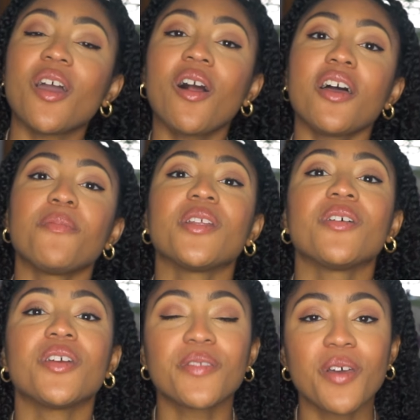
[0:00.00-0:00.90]
y'all let me know
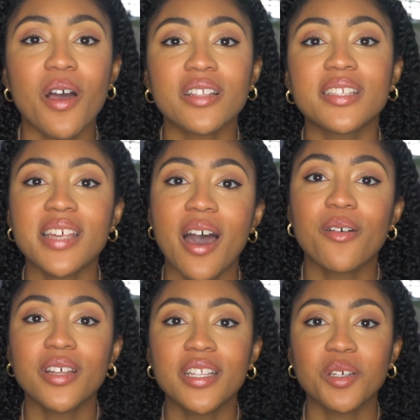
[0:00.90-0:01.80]
your thoughts
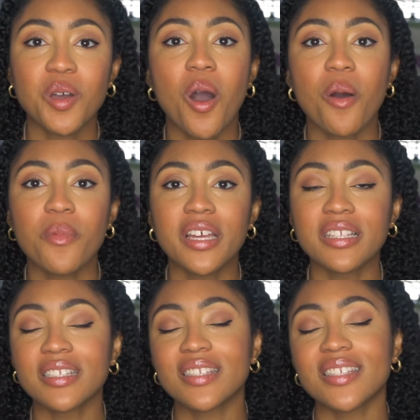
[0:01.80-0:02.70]
down in the
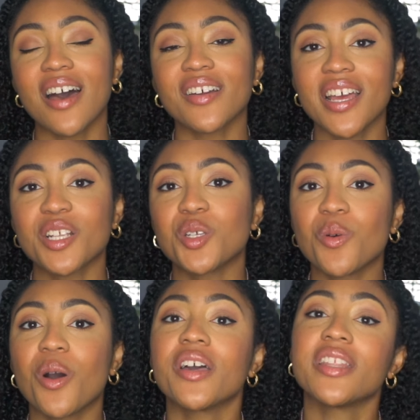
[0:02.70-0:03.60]
comments. I'll catch
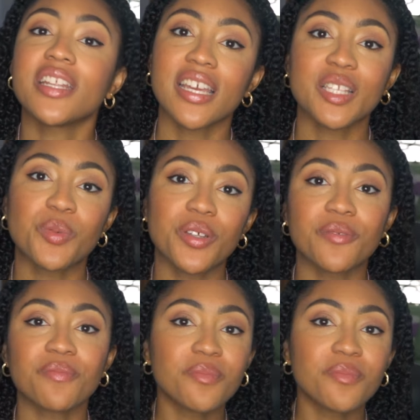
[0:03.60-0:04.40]
you all in the next one.